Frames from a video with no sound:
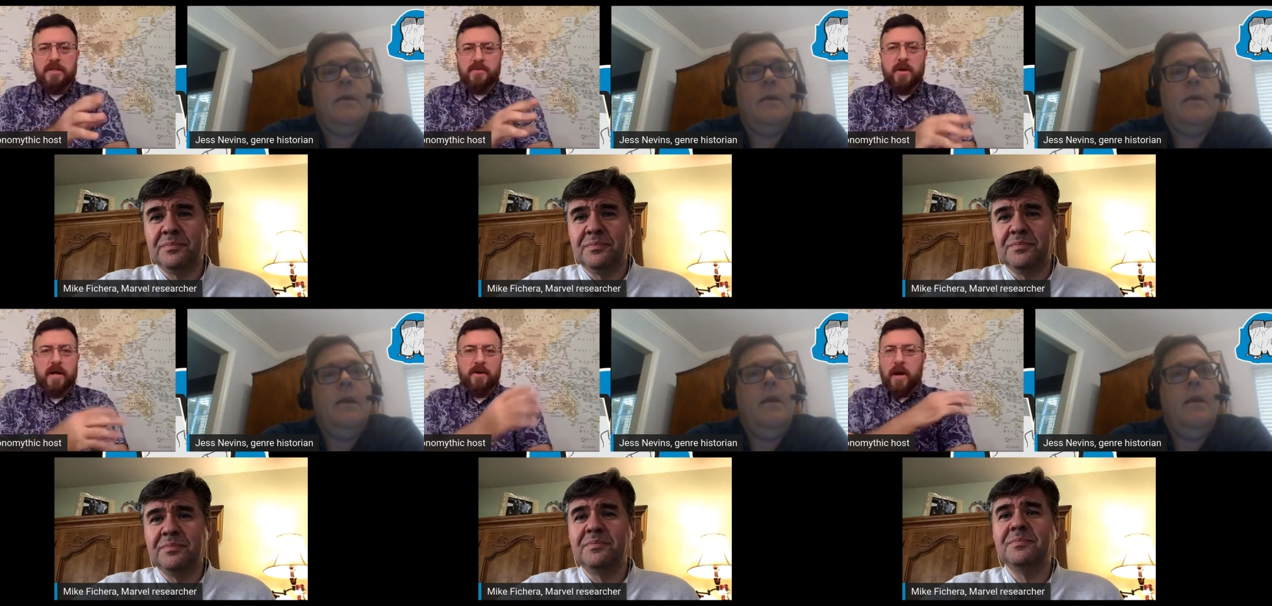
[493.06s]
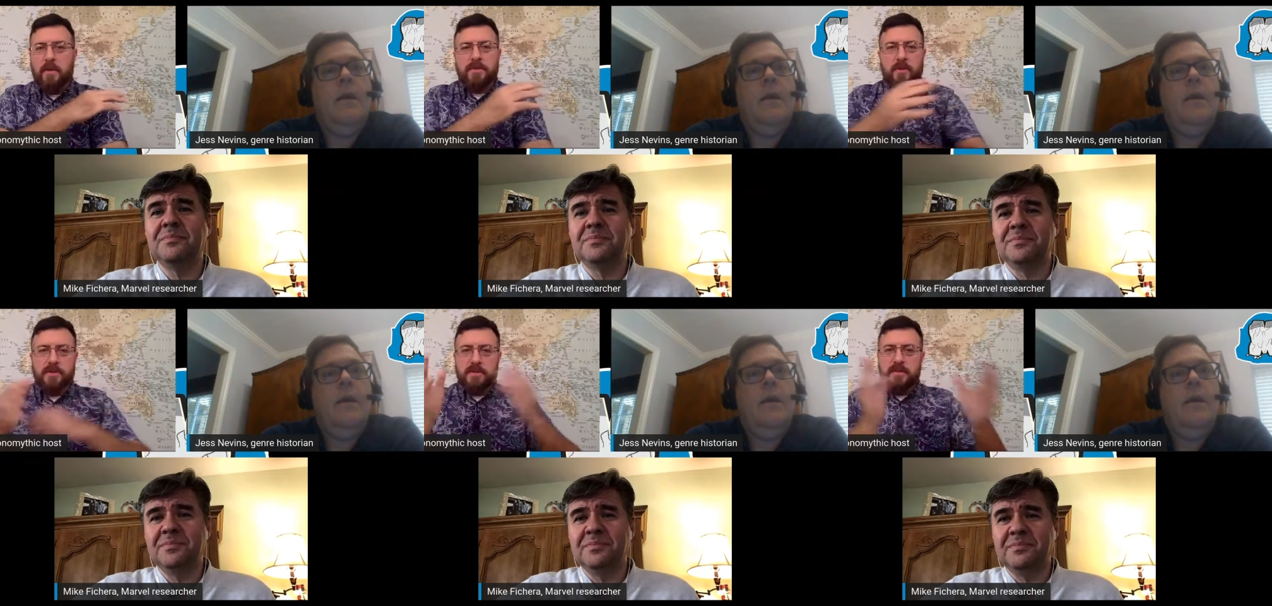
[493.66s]
Speaker 1: as well. I know I was
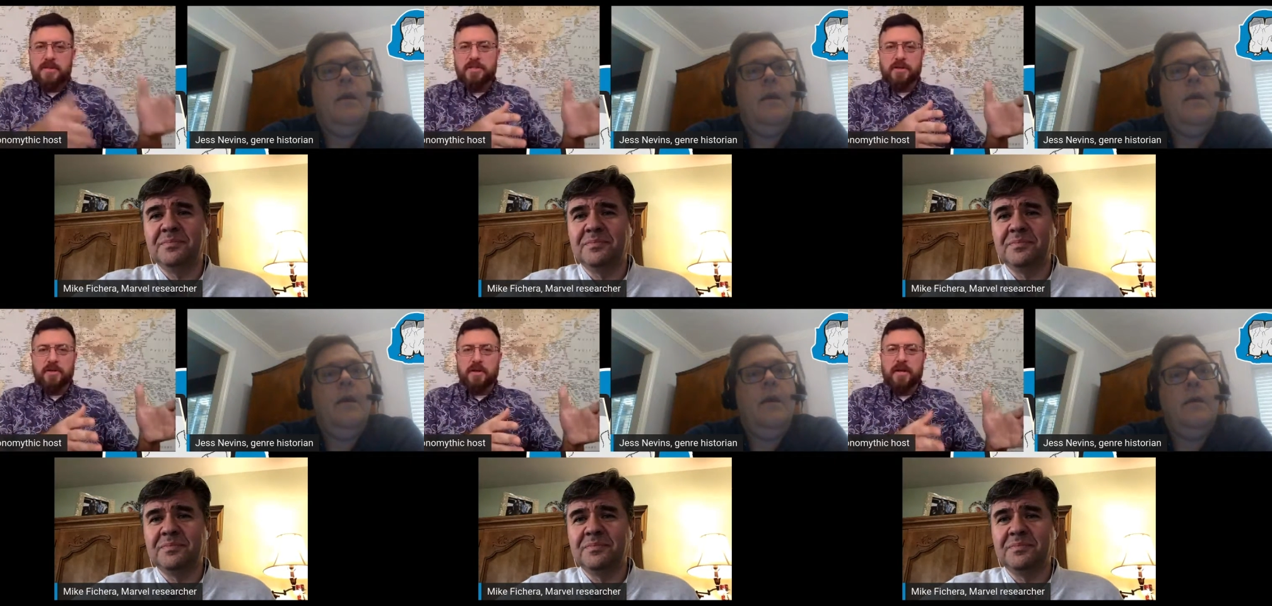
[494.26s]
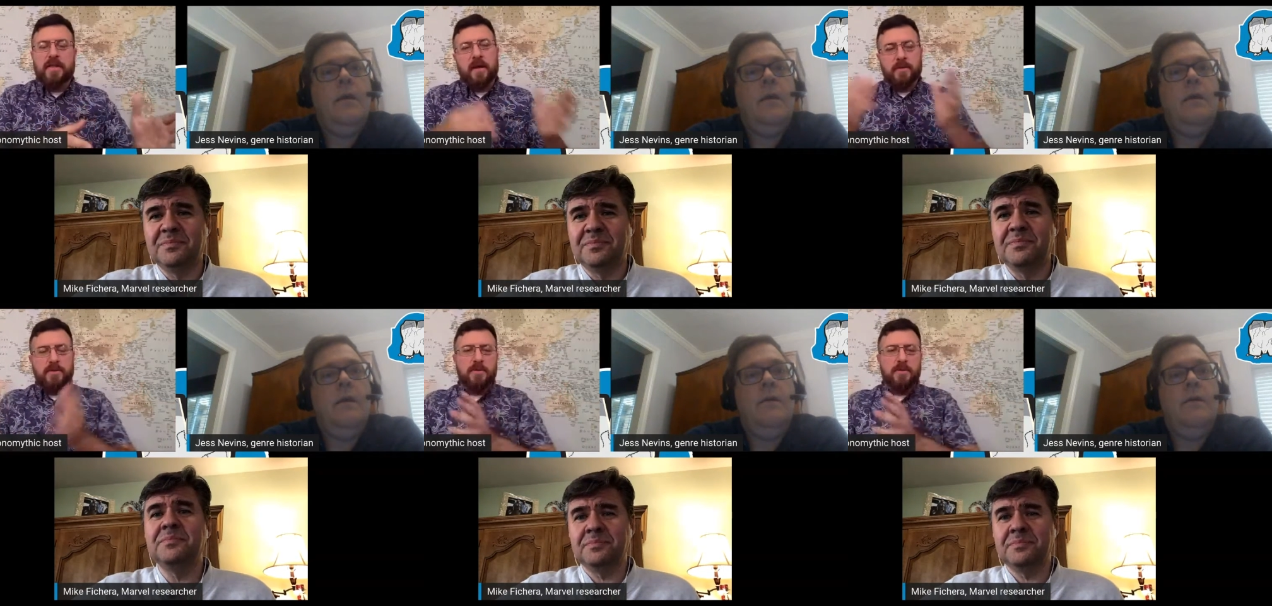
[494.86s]
always a teacher, and then I would